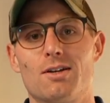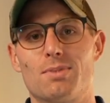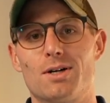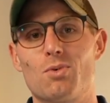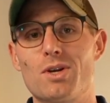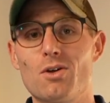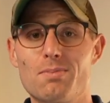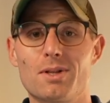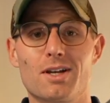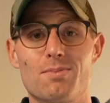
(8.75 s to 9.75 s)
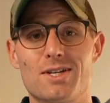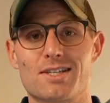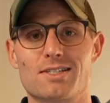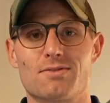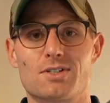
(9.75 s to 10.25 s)
But we know that billing can be a
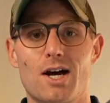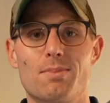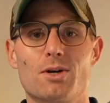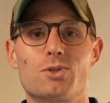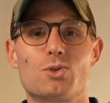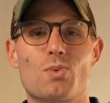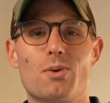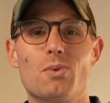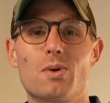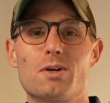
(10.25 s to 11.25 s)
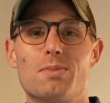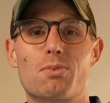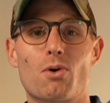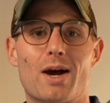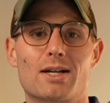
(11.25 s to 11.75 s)
sensitive topic, which is why we wanted to be
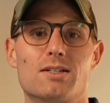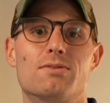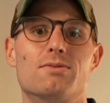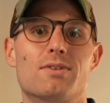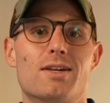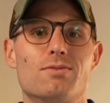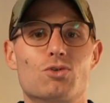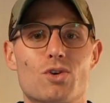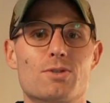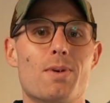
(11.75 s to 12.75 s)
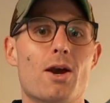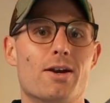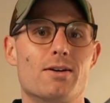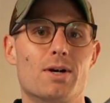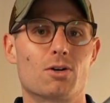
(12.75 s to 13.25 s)
proactive and
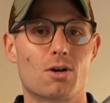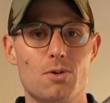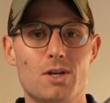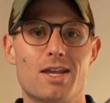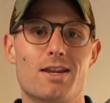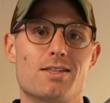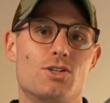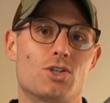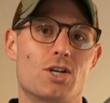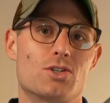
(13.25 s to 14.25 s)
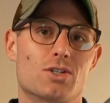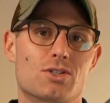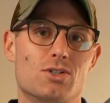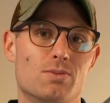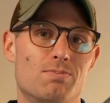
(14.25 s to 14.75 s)
transparent about communicating these changes
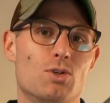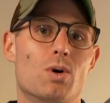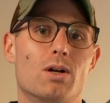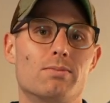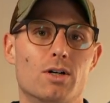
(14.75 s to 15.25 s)
to you all,